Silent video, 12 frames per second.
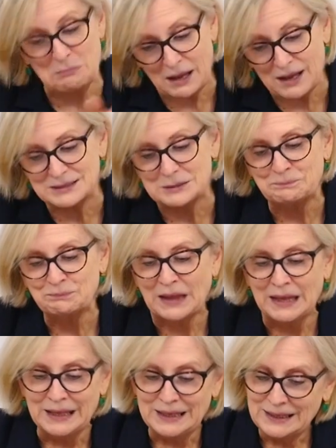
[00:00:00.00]
but
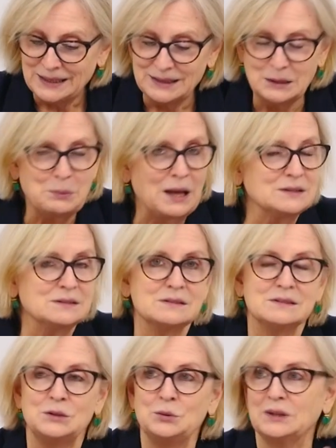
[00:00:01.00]
the
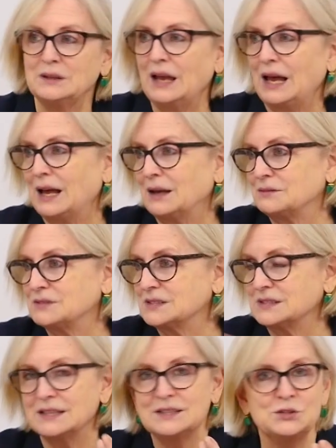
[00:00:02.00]
buttons, you can have
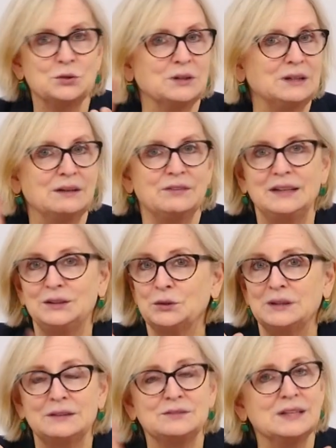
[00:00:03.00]
6, you can have 8, you
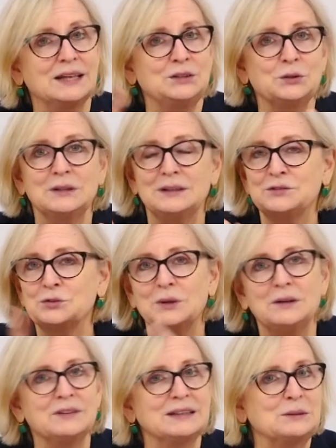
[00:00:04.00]
can have 10, you can have
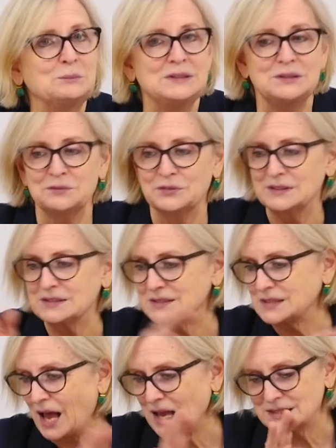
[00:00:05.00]
12. They can be different
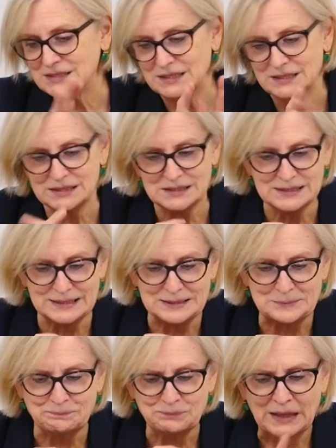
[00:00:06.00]
sizes.
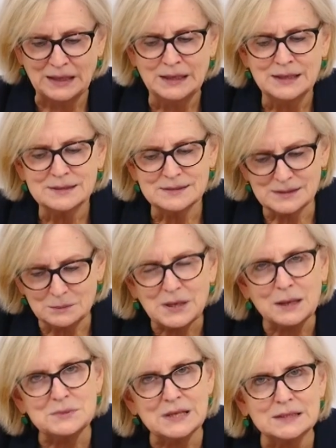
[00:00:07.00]

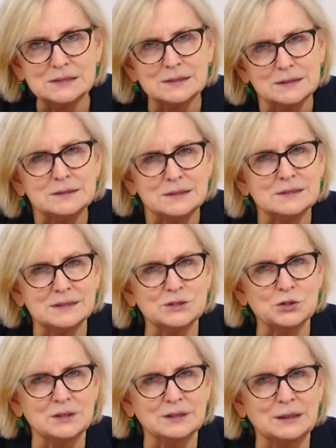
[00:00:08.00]
Sometimes that's a
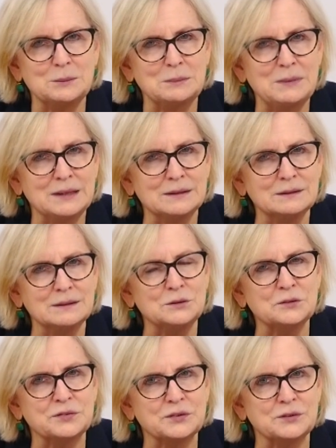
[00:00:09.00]
decision that can be made a
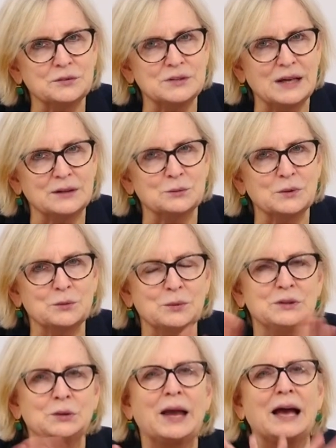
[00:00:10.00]
little further down the road
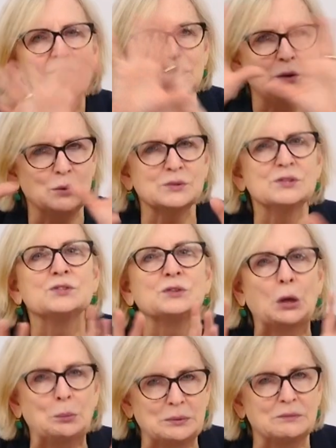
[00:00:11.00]
when you have the whole
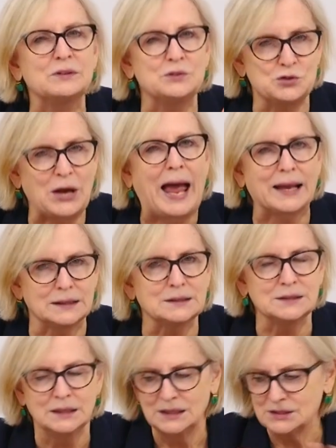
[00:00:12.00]
scope of the
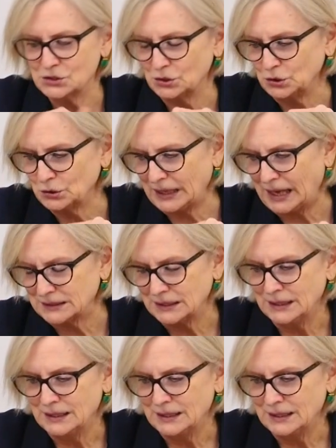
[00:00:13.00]
jacket to look at.